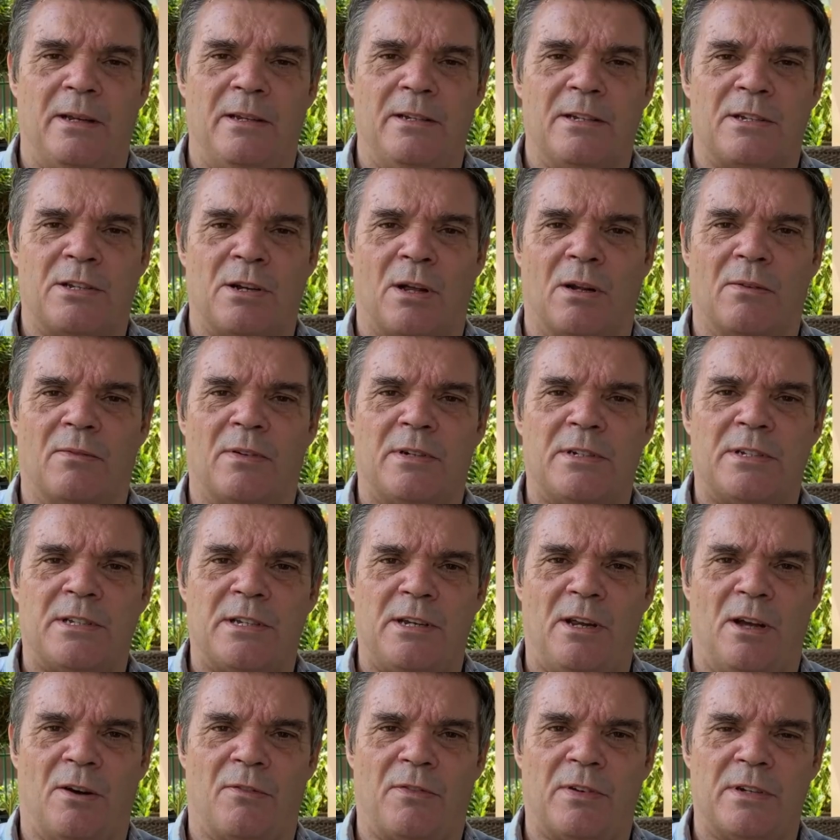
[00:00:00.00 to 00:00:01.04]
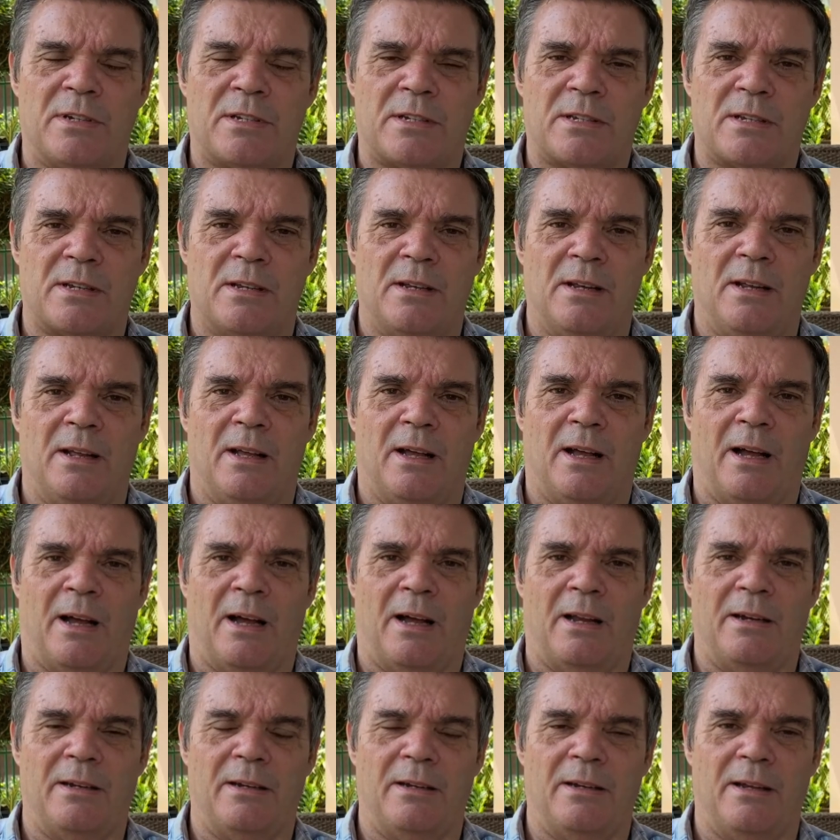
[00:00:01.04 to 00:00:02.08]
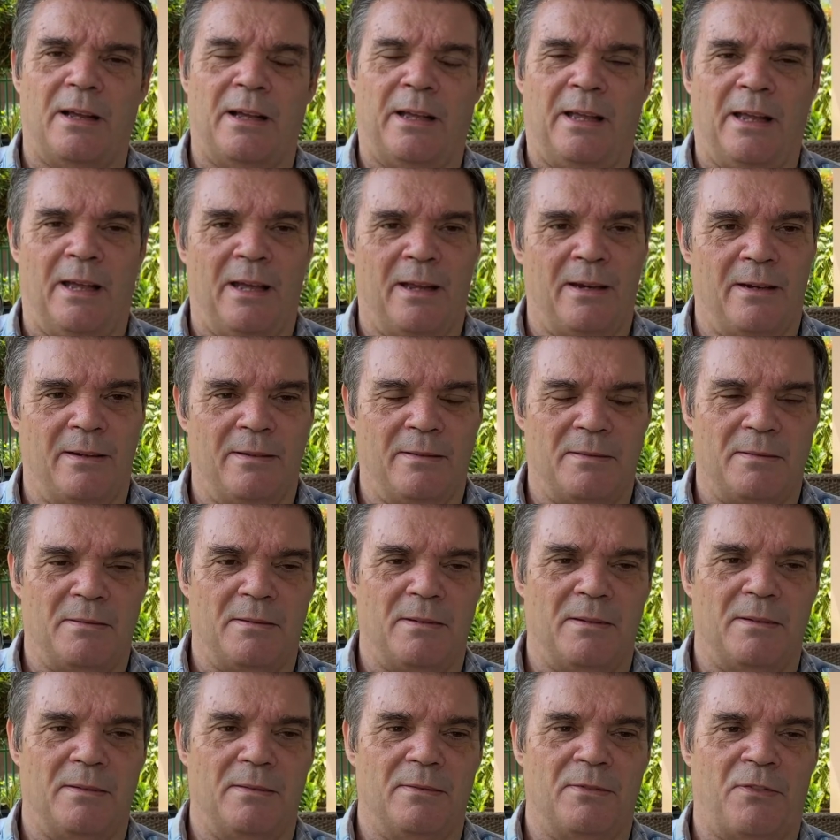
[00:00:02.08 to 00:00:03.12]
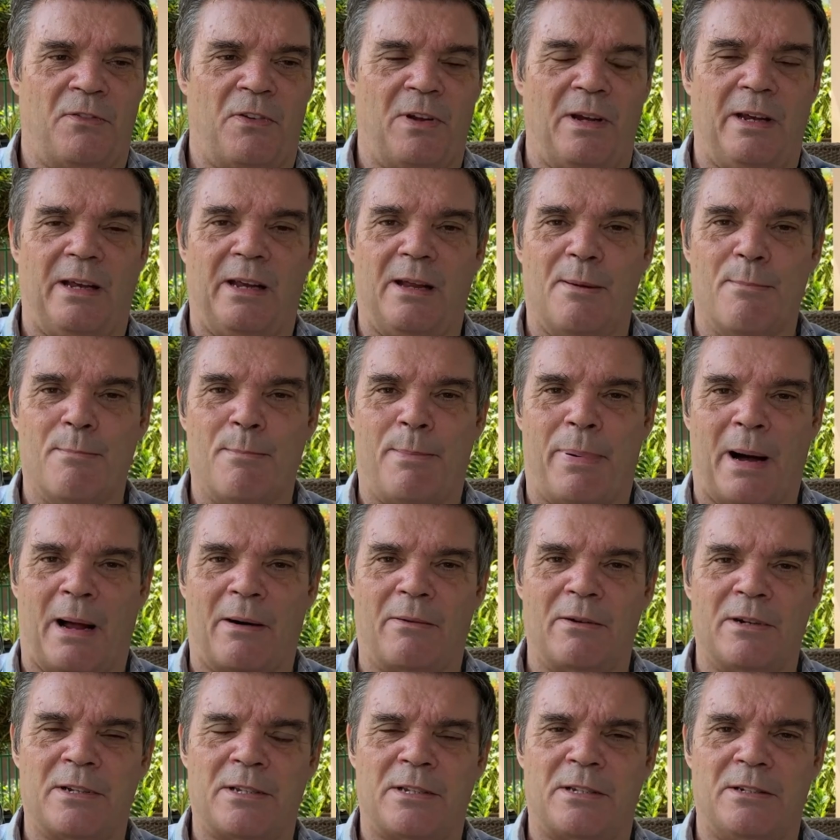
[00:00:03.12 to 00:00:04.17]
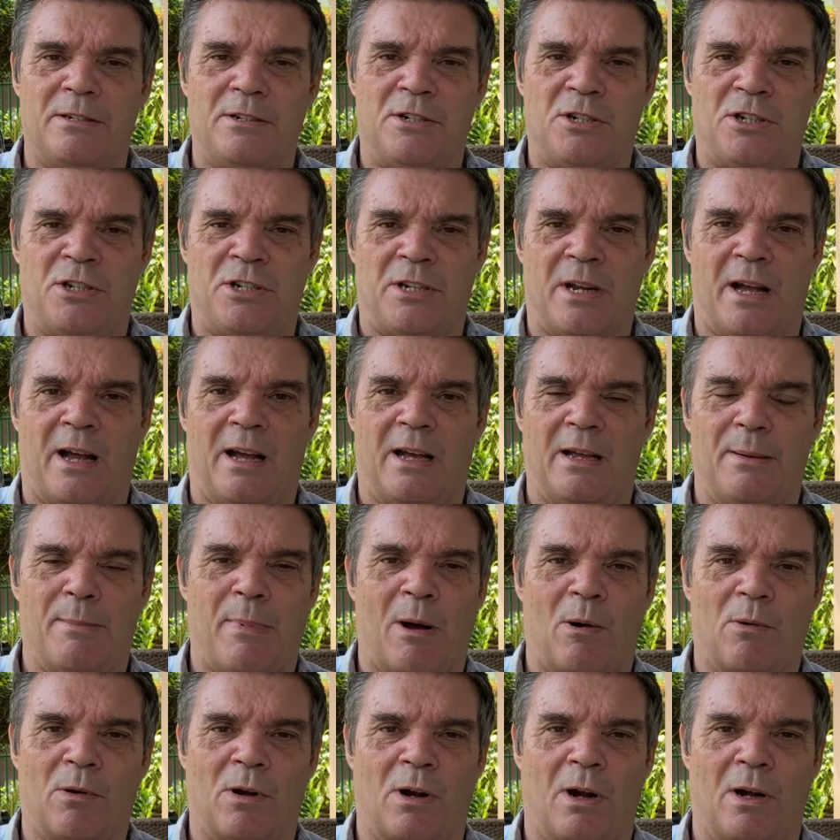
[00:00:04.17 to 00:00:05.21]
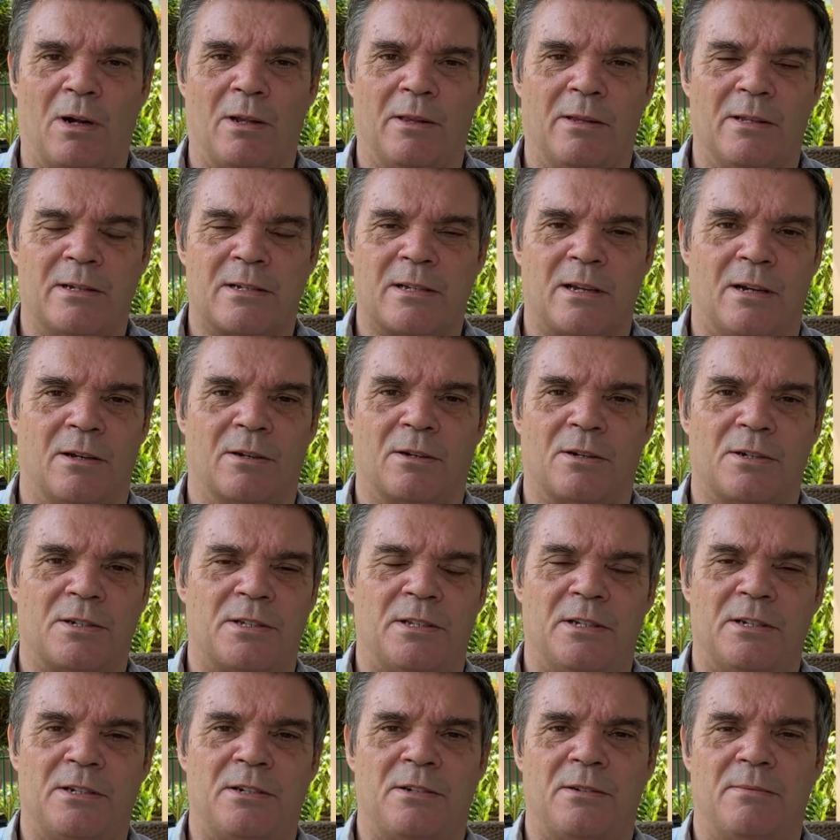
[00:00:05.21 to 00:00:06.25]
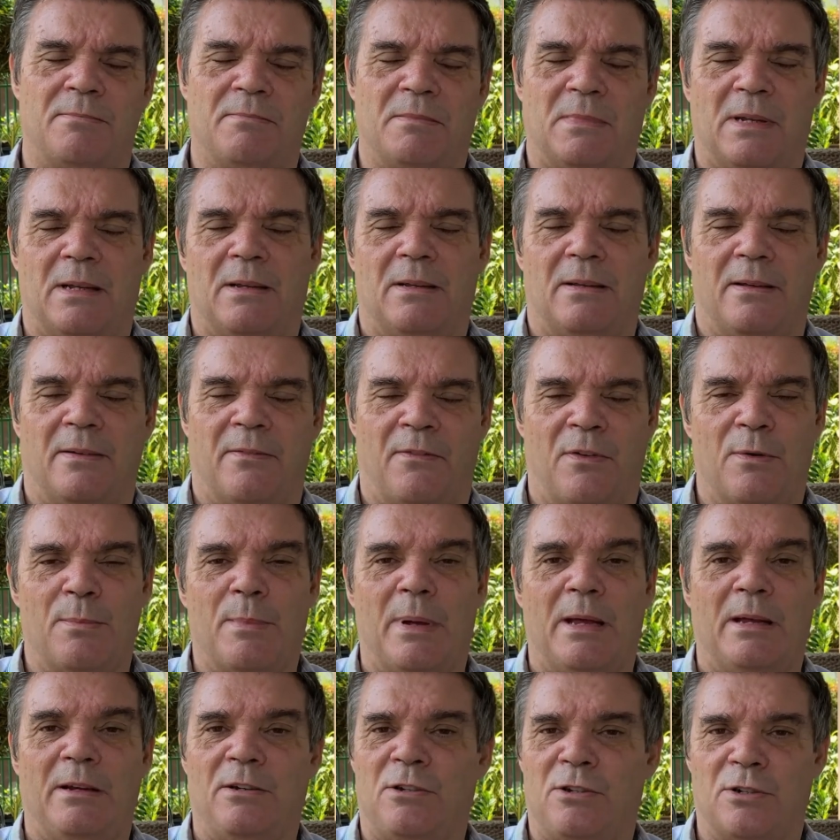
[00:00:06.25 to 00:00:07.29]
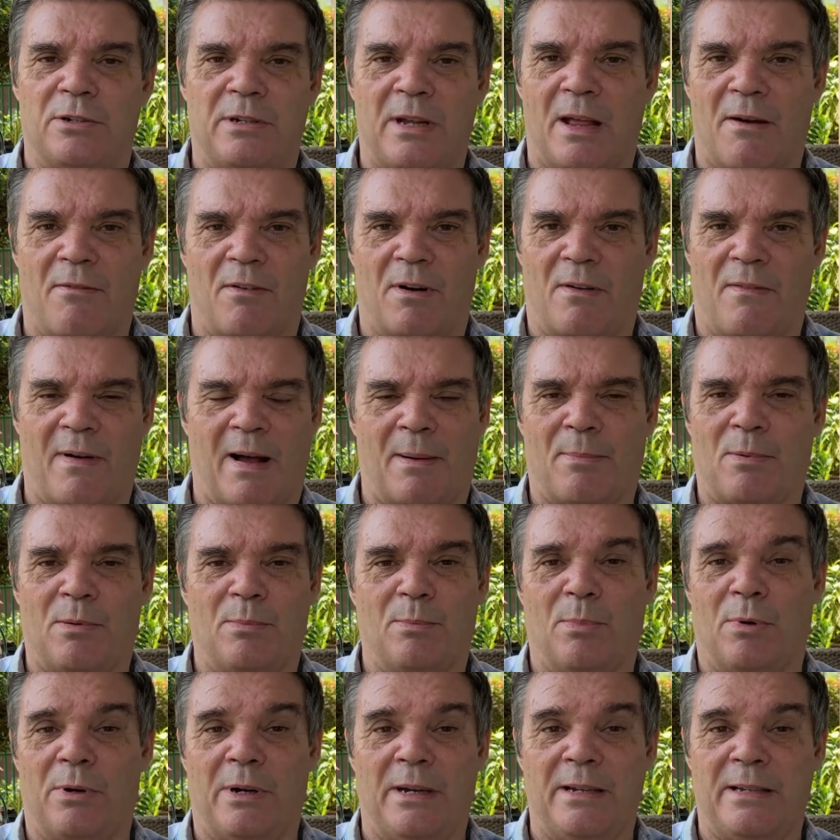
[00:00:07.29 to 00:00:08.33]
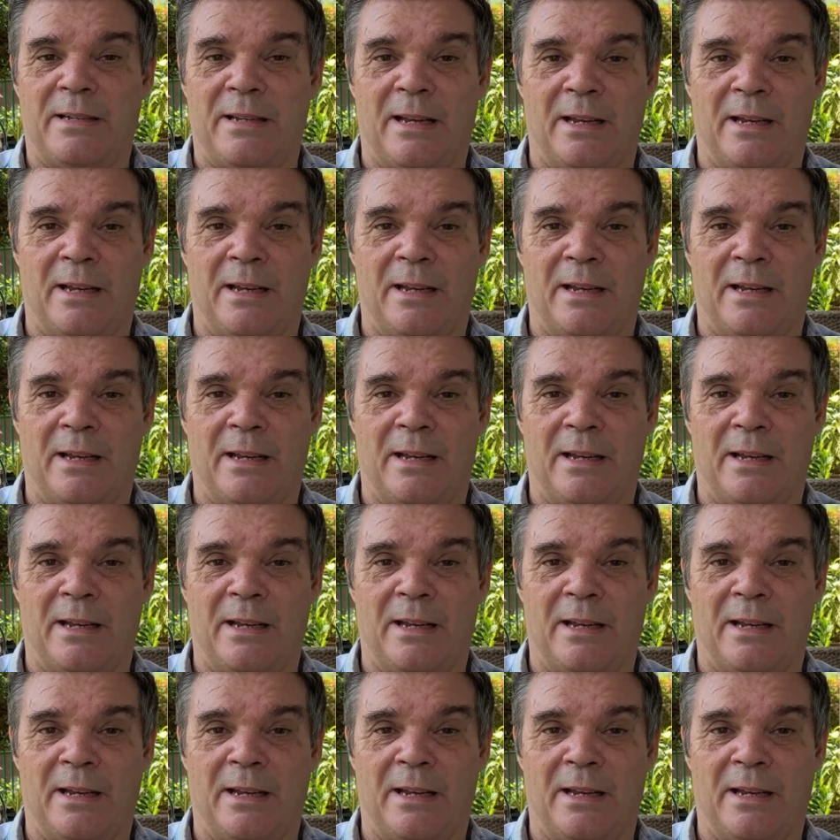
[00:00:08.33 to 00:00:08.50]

insolvency office and again, feeling embarrassed and shy about all of this, like, because this, for me, should never have happened, but it